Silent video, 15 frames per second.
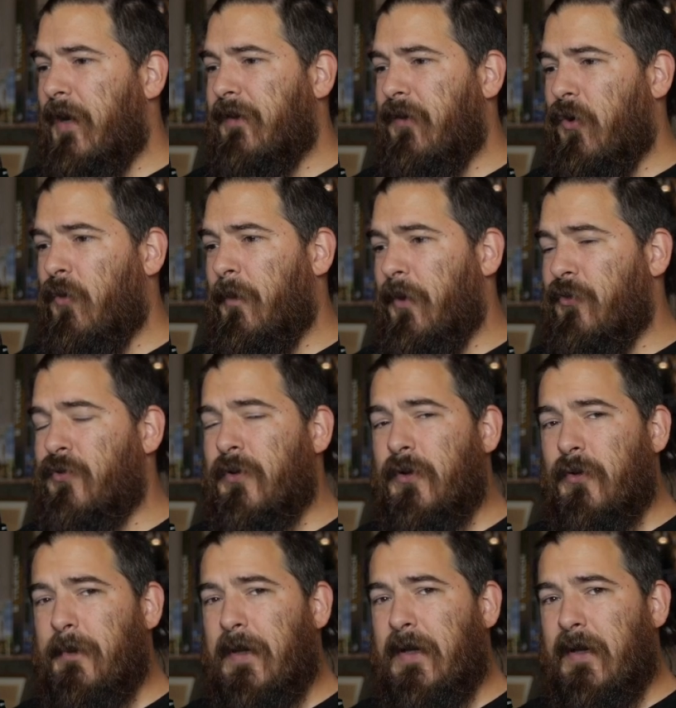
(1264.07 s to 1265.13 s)
home and
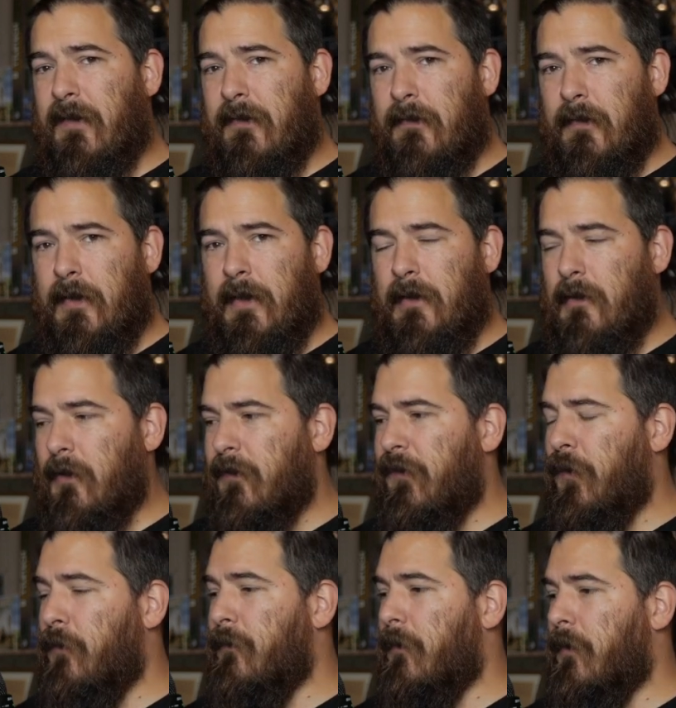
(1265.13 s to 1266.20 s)
true, because he looks
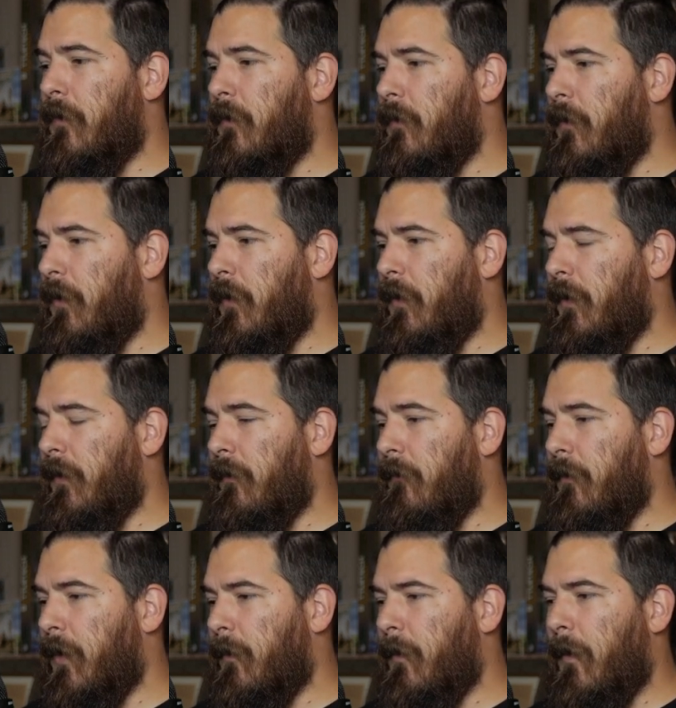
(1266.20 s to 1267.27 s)
over
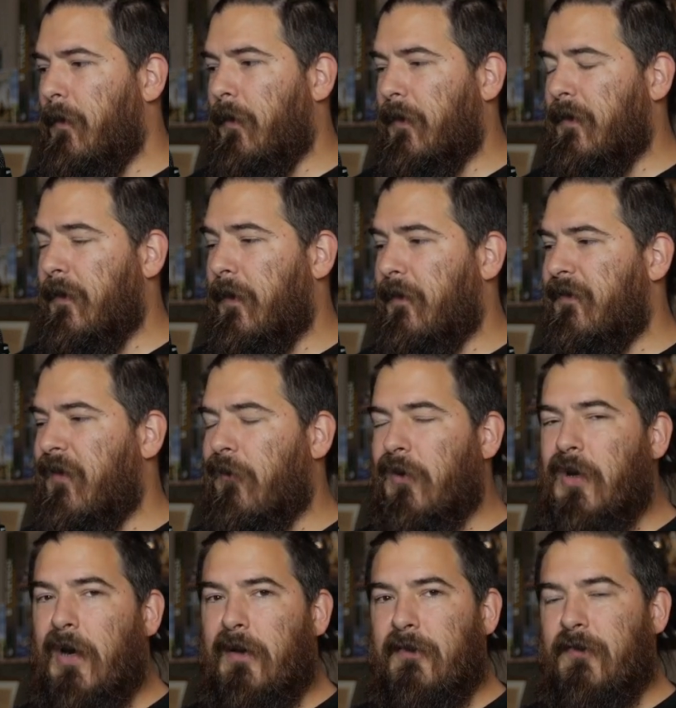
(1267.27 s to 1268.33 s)
on maybe like the center
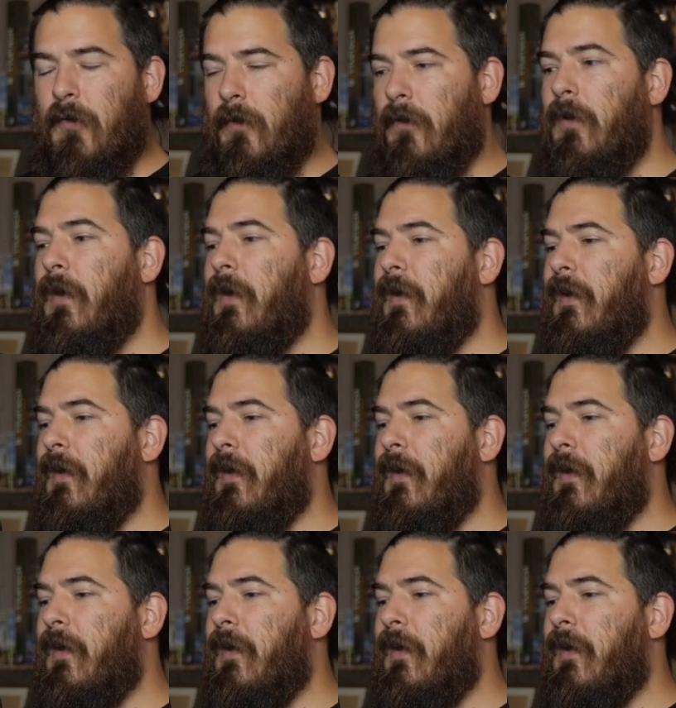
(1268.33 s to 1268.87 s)
console,